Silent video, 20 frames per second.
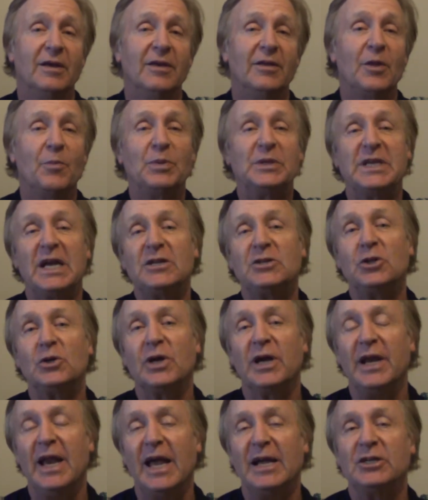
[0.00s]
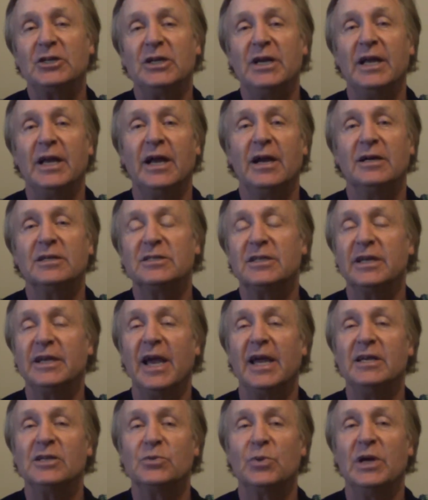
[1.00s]
The potential connection here is to
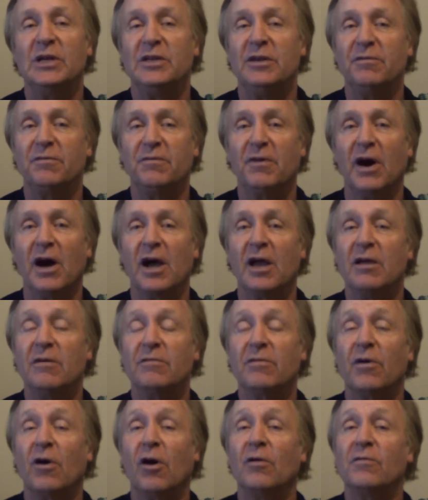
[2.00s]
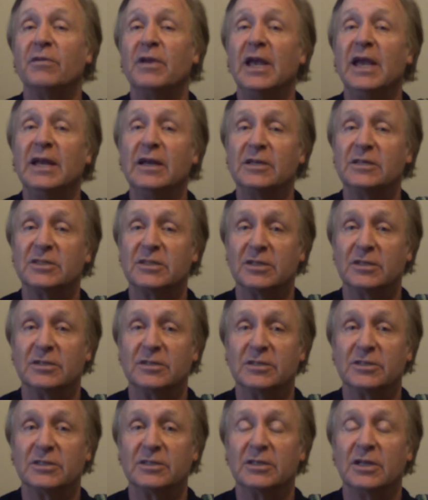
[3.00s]
gate 25 of
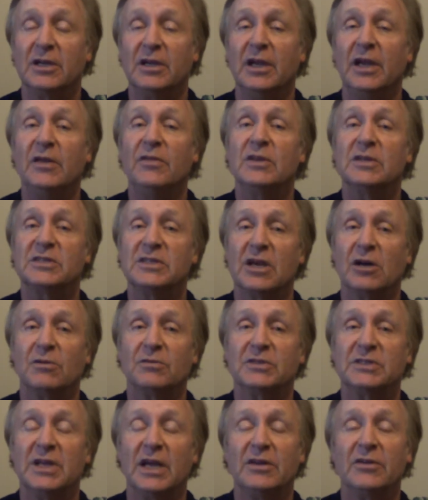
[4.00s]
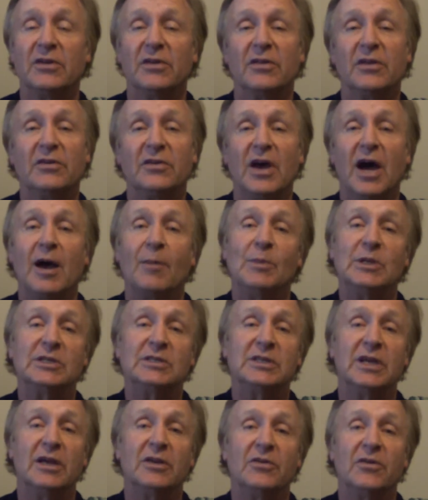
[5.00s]
innocence, in the self center, the diamond
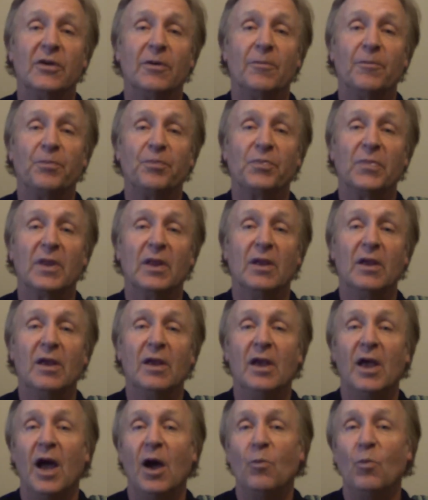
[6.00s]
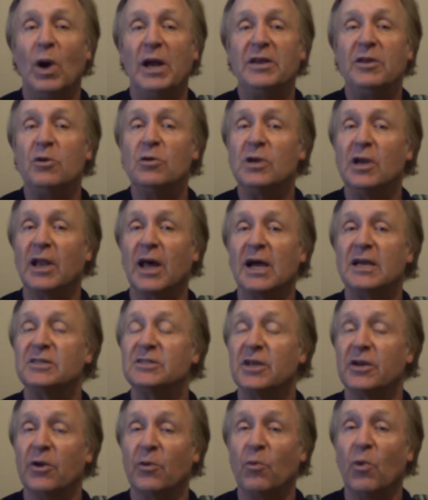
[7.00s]
center. And when utilized in a